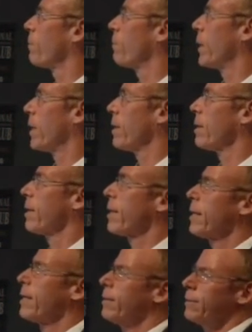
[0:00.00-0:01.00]
but
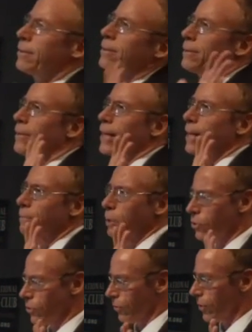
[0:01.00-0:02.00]
I get
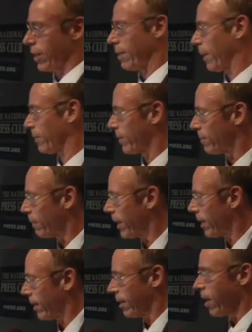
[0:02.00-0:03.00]
emotional thinking about this meeting.